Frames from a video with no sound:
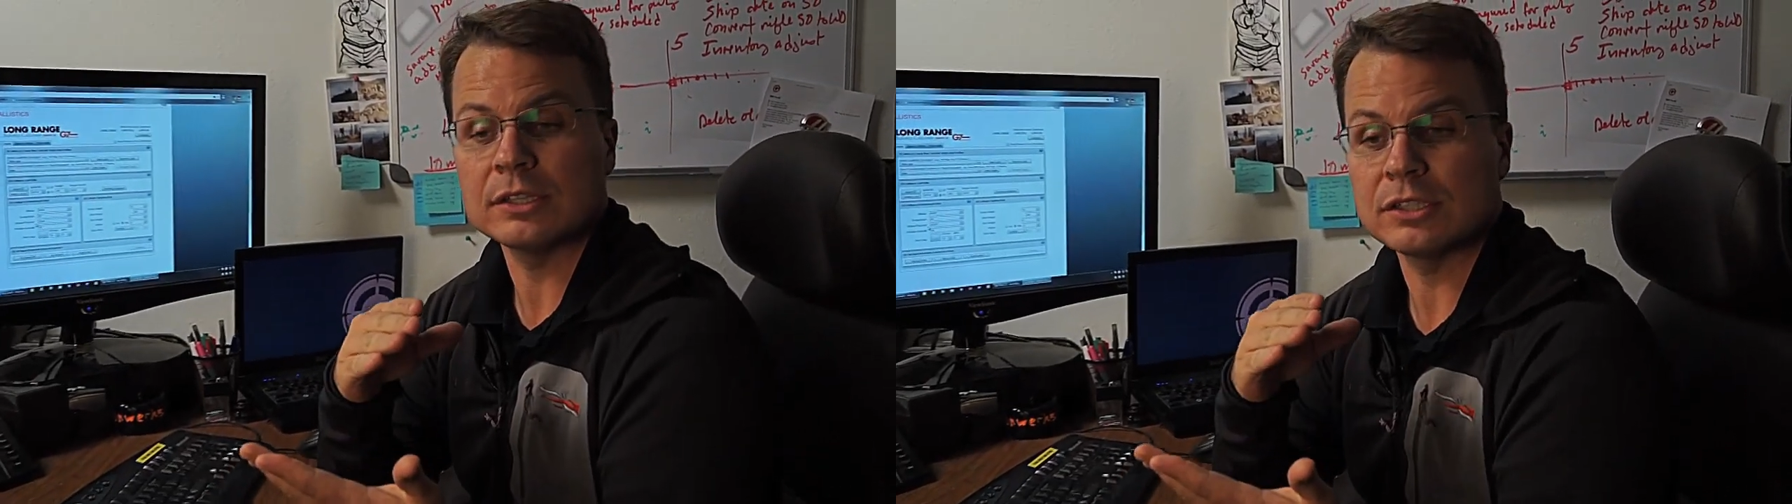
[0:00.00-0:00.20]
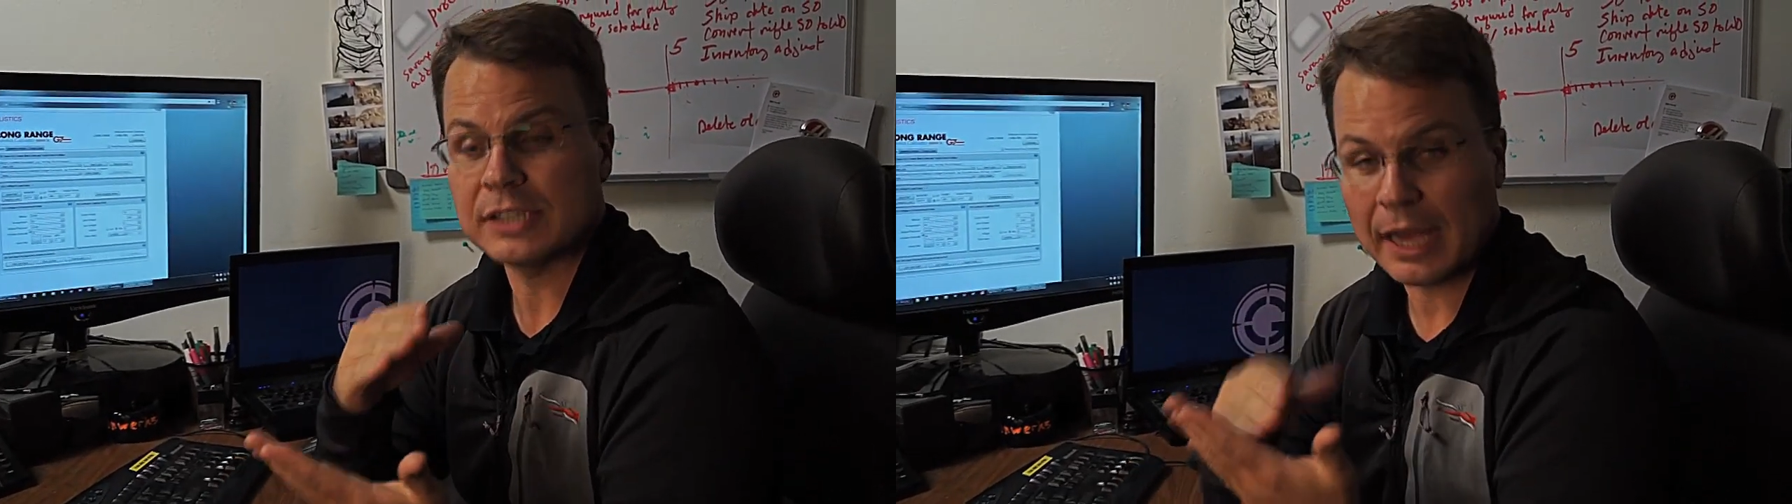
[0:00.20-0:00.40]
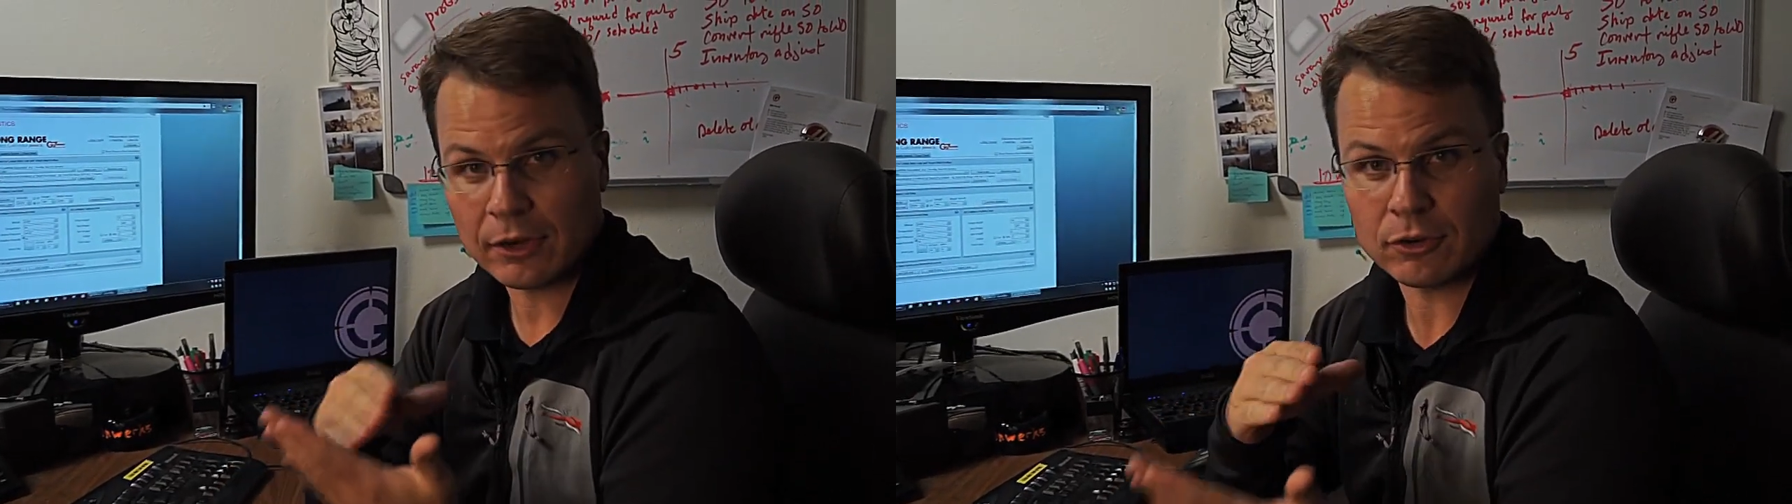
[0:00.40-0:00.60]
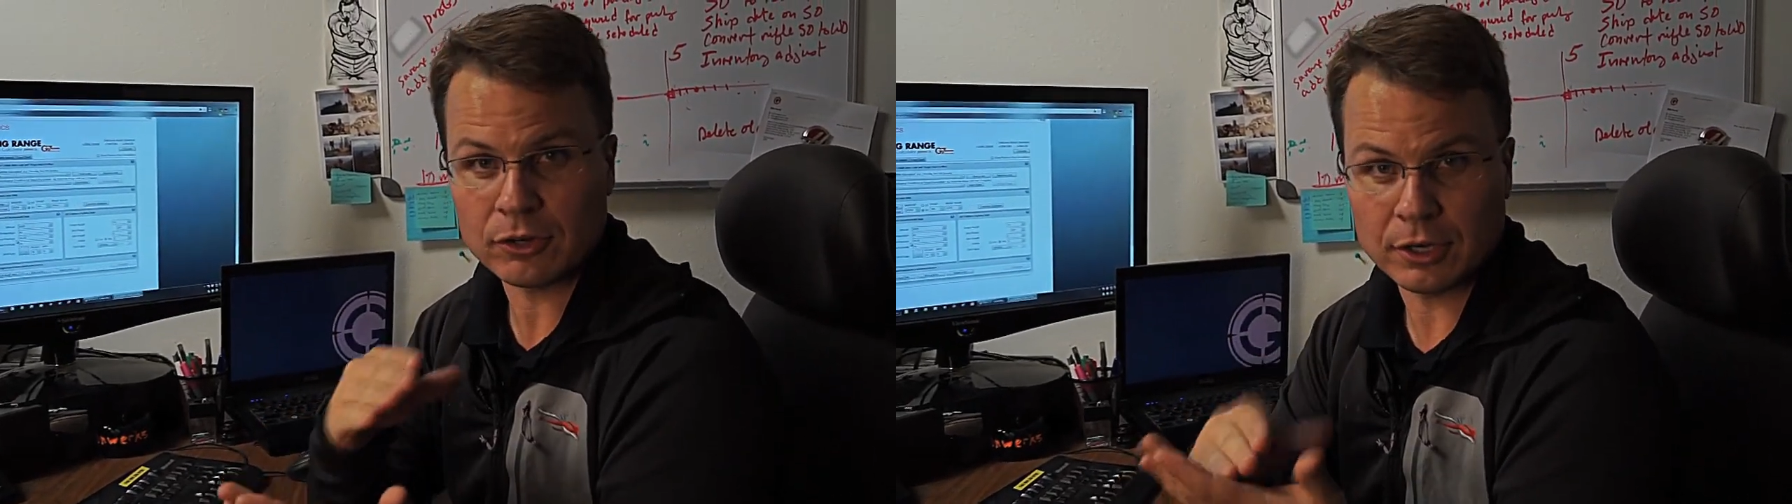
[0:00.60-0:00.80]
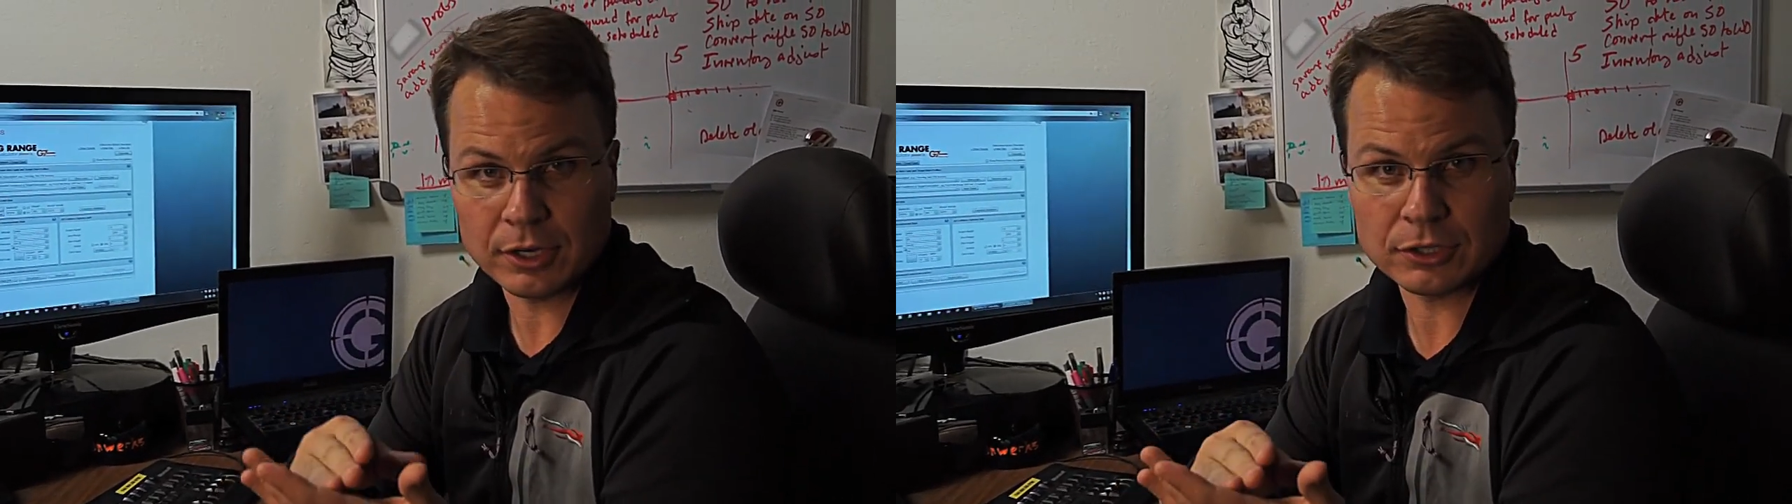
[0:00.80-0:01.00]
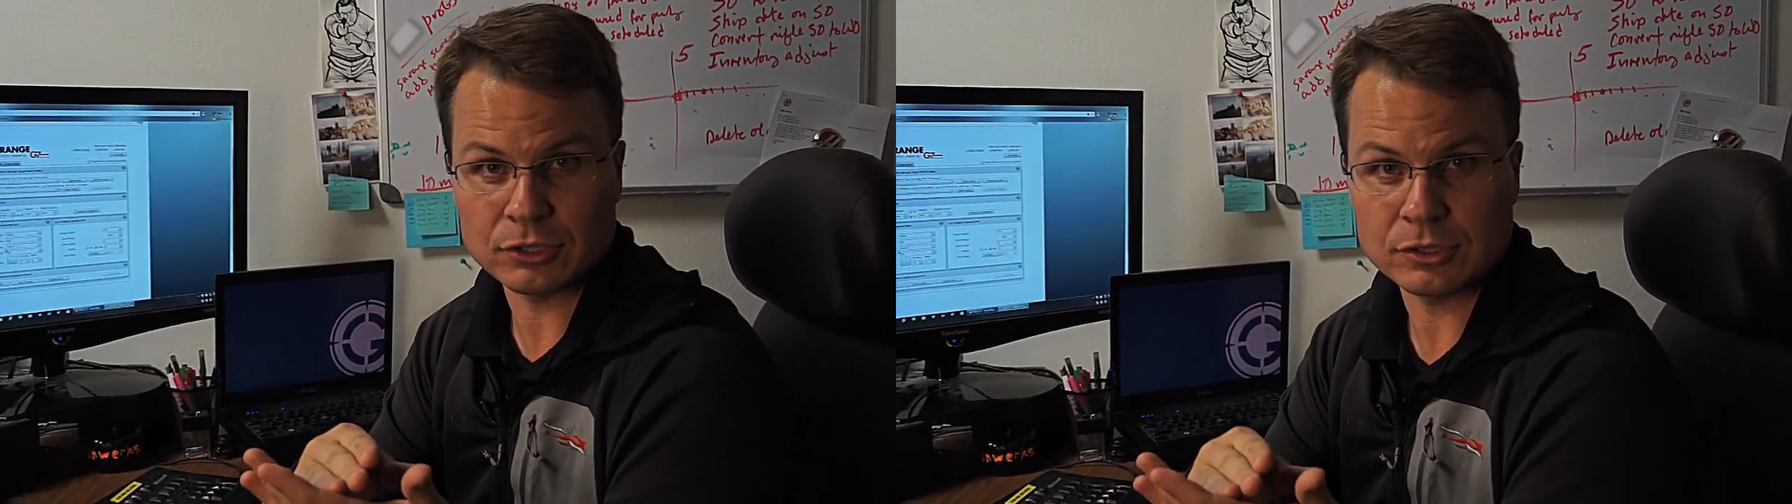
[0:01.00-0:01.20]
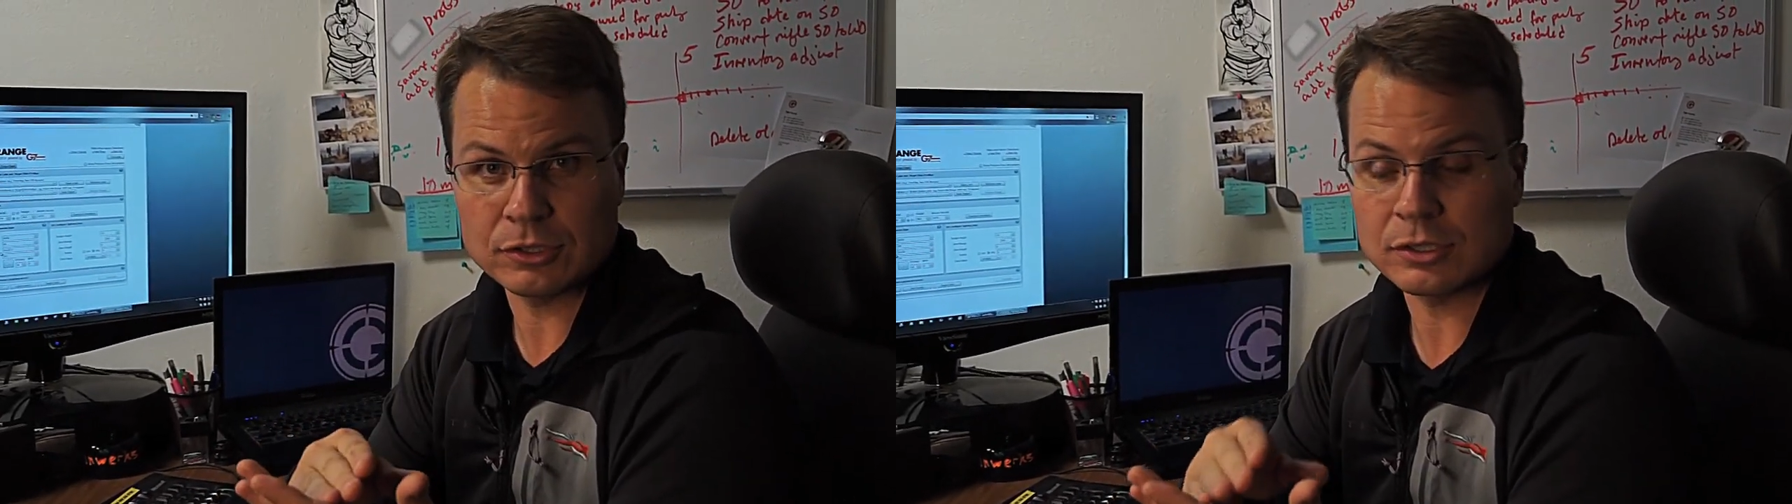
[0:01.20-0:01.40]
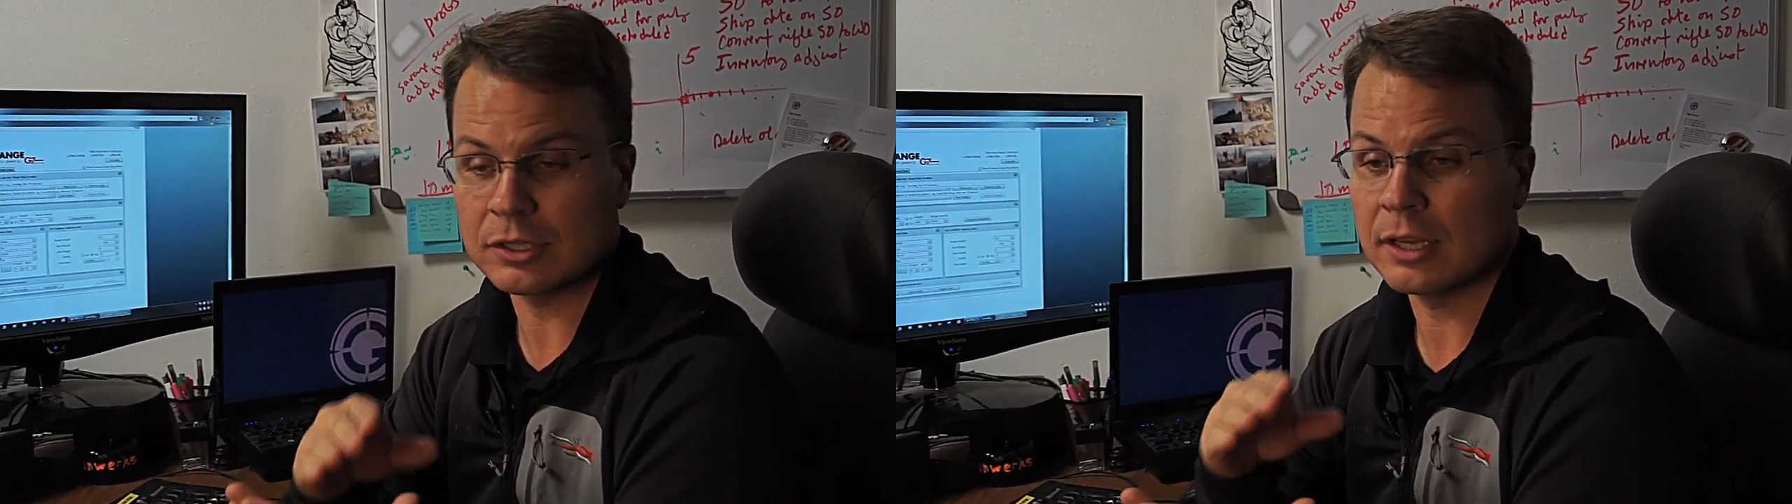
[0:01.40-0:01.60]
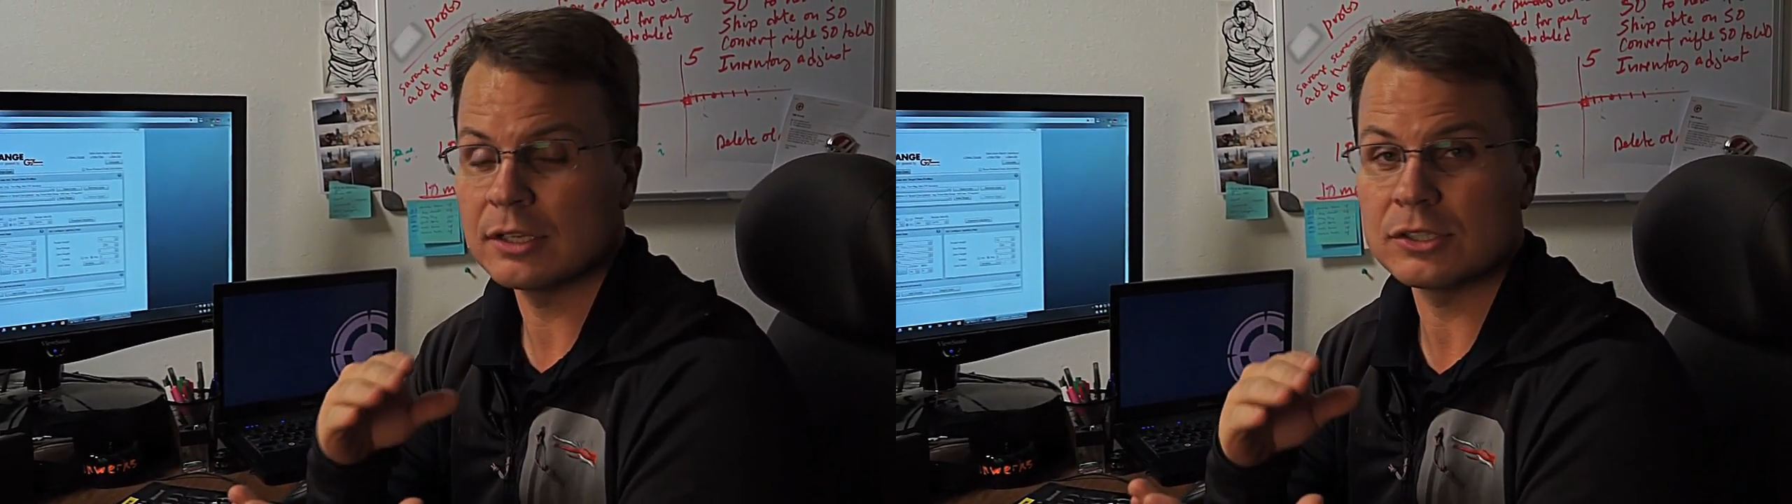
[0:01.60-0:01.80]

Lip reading: standard conditions,